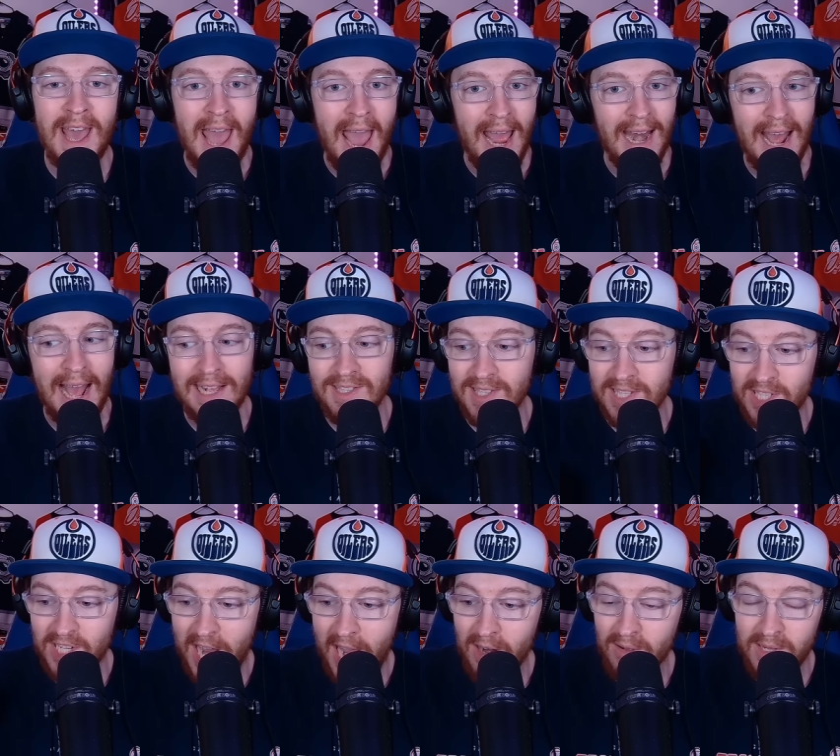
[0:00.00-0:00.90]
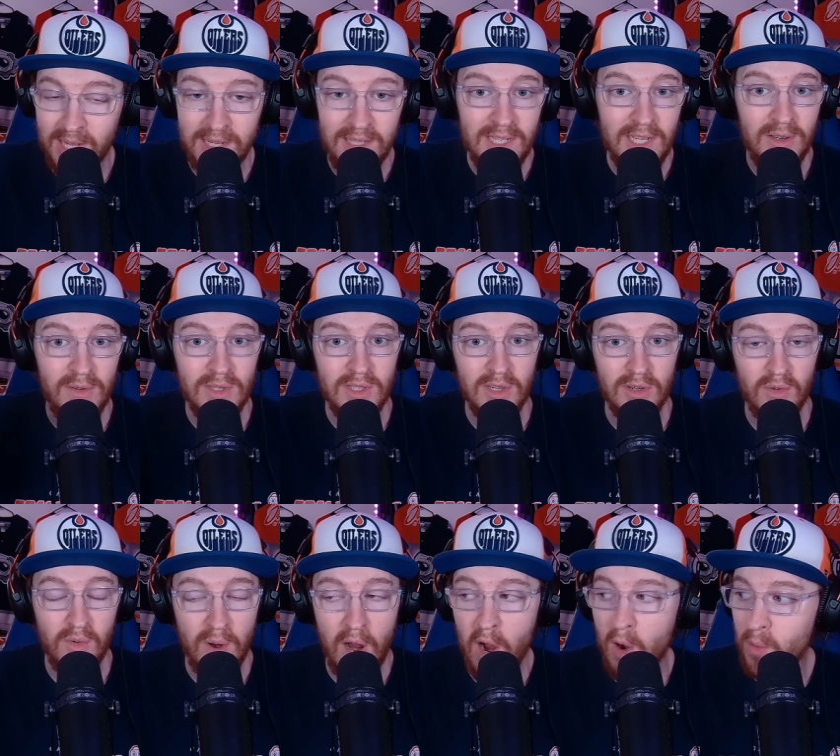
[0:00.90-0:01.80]
And as the channel continues to
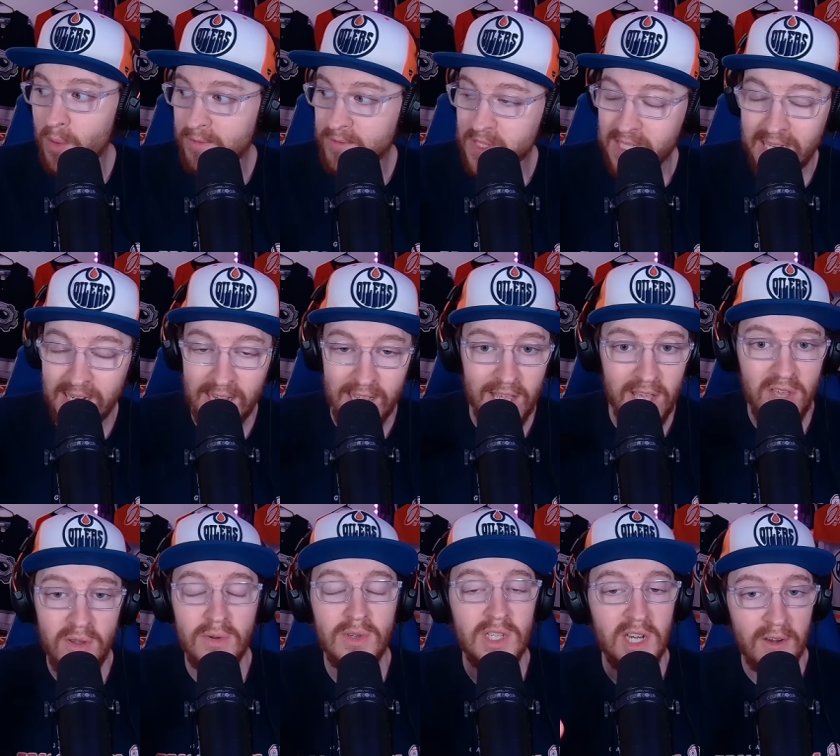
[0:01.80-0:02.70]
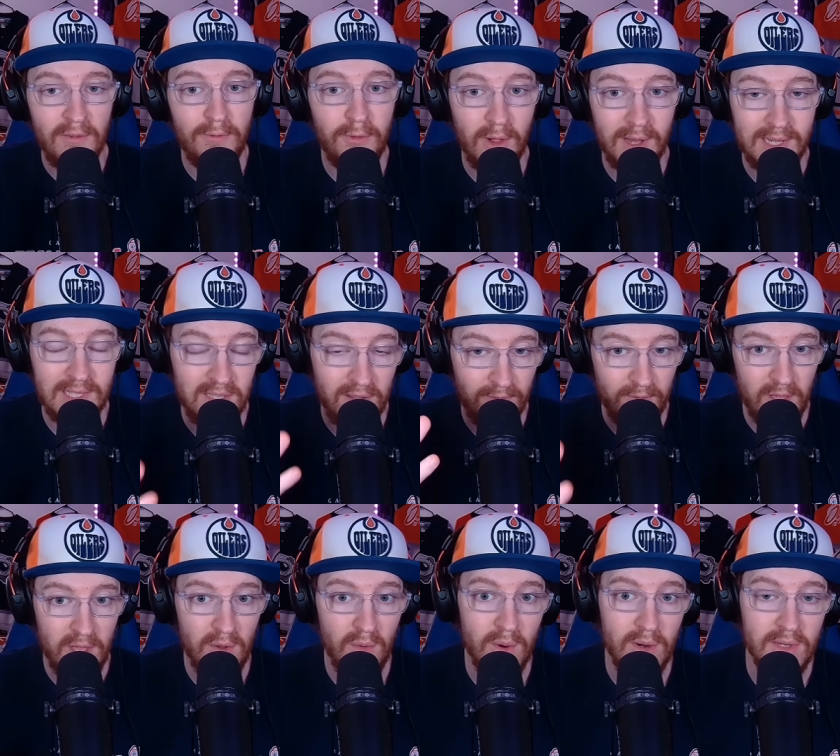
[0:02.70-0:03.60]
grow, we've seen a huge influx of
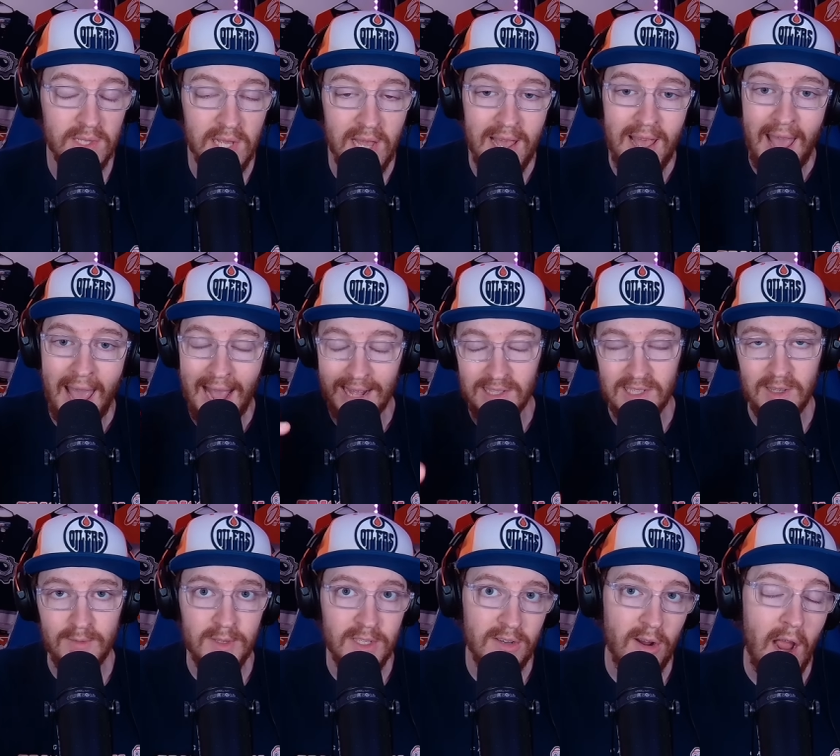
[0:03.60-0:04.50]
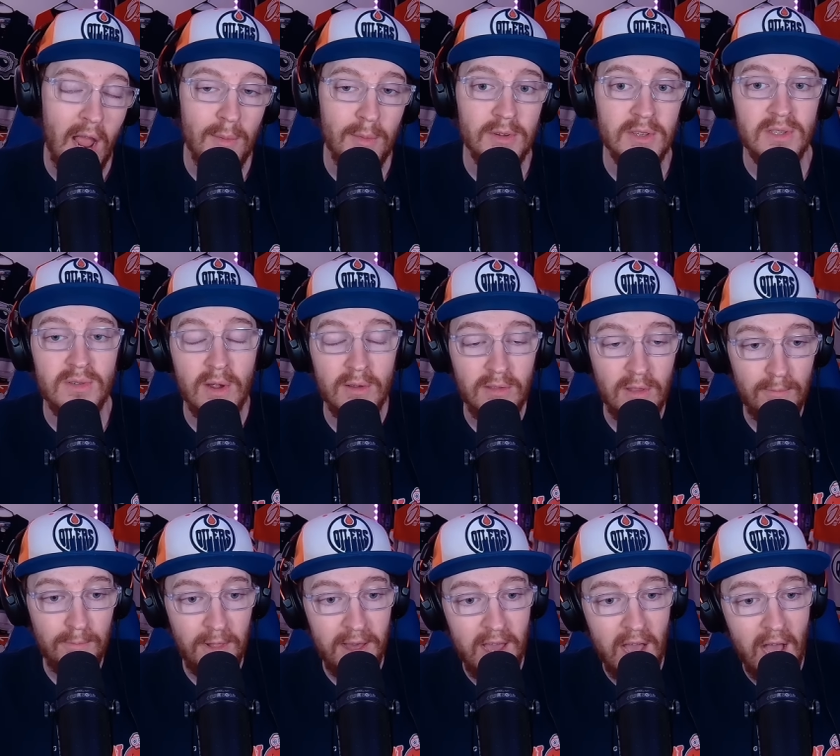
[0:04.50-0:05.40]
viewers and subscribers throughout the
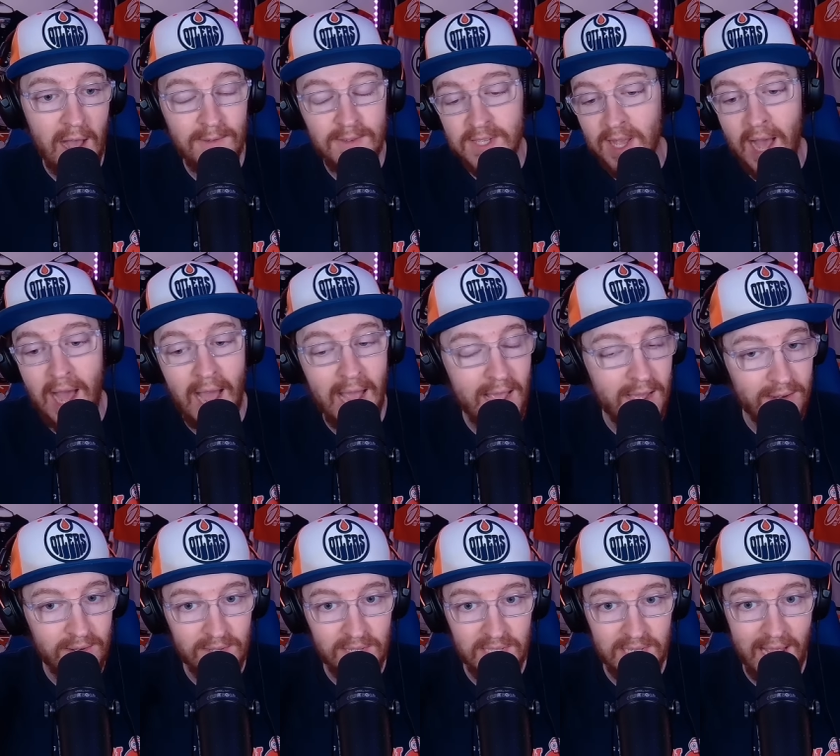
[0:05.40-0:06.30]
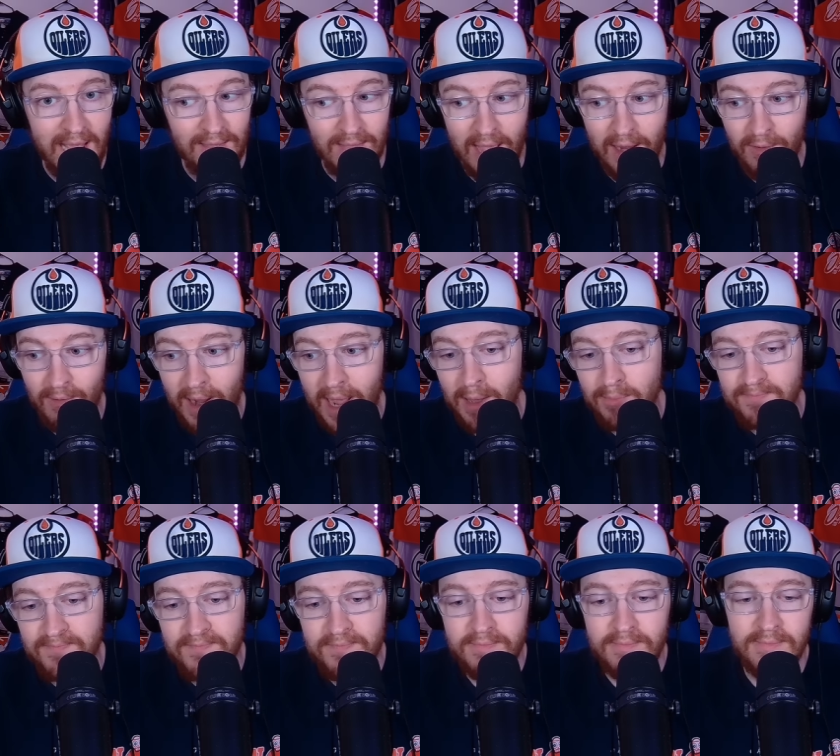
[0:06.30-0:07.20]
playoffs. I understand that, right?
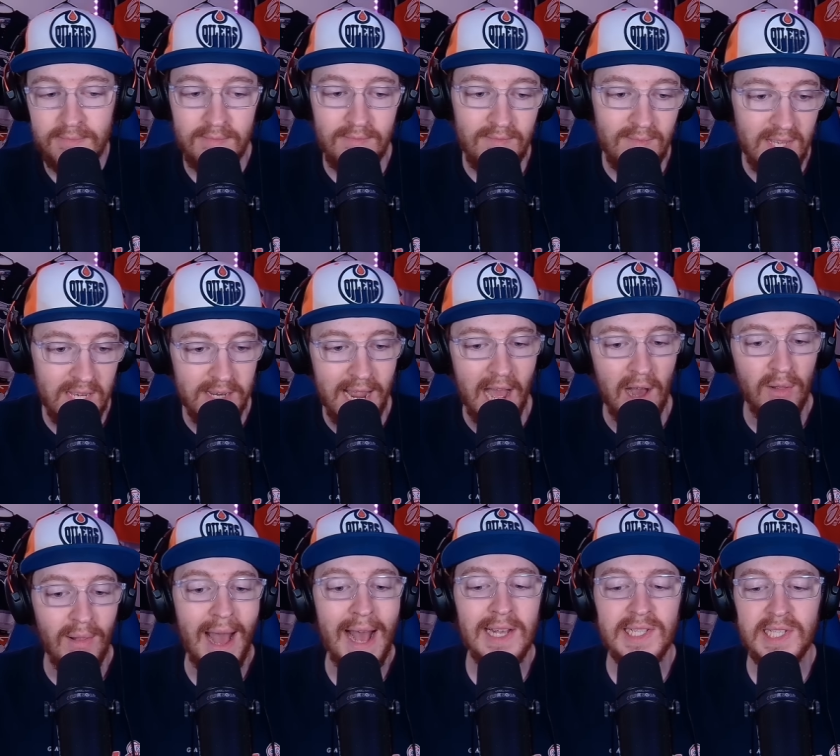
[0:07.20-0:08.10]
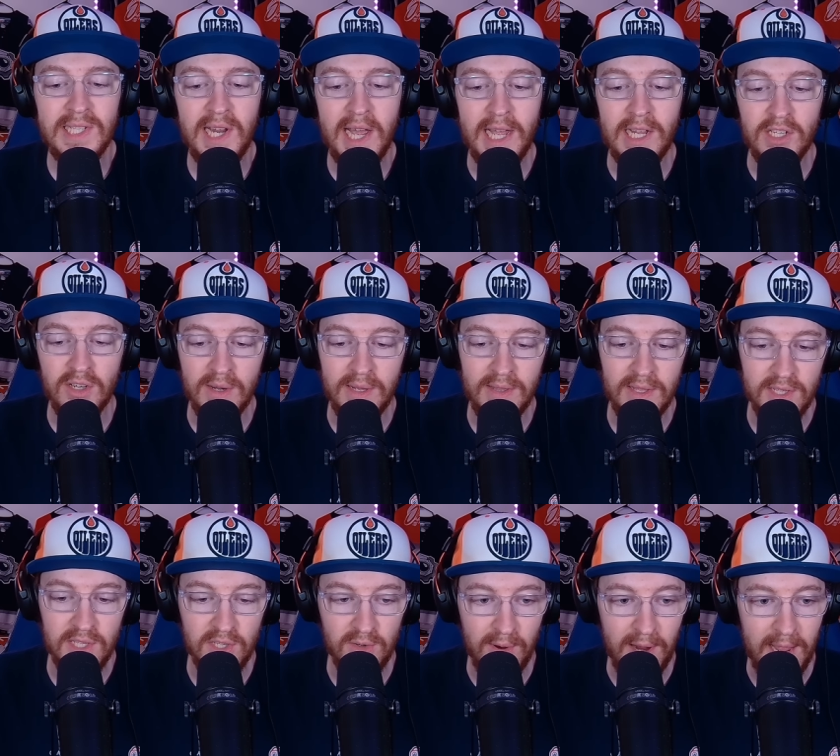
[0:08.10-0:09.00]
Now, last night during the
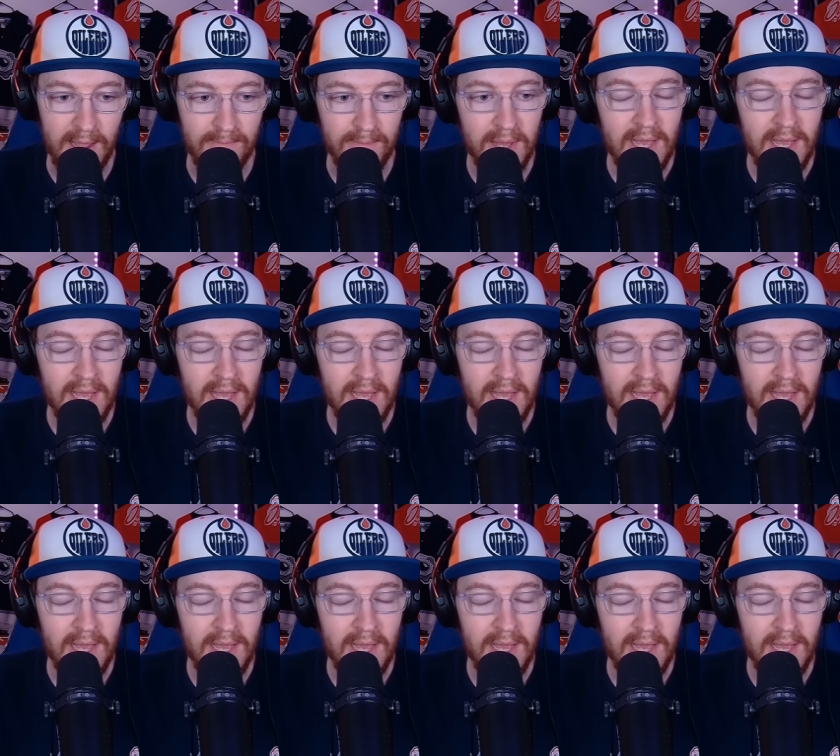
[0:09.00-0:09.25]
stream,